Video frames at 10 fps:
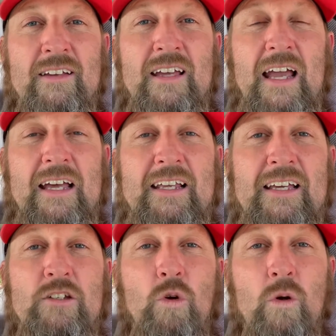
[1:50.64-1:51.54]
and in
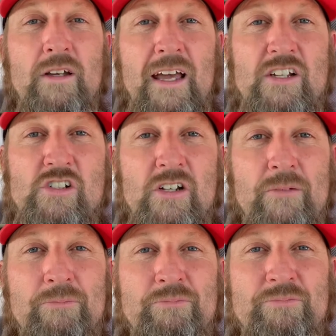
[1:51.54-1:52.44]
your nation.
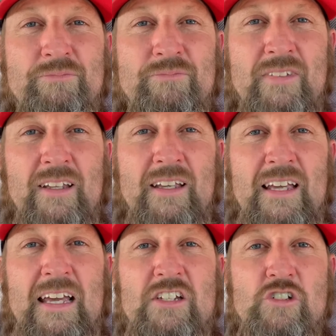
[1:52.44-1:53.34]

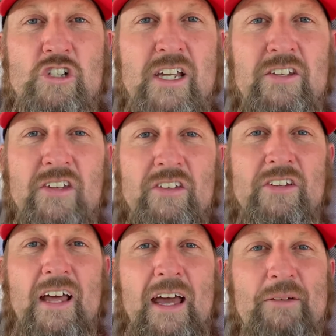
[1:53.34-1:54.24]
In Jesus'
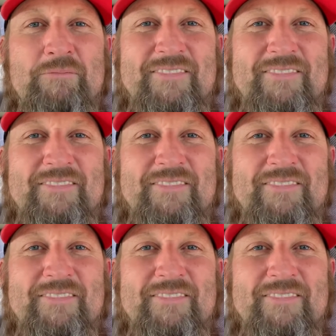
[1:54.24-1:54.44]
name.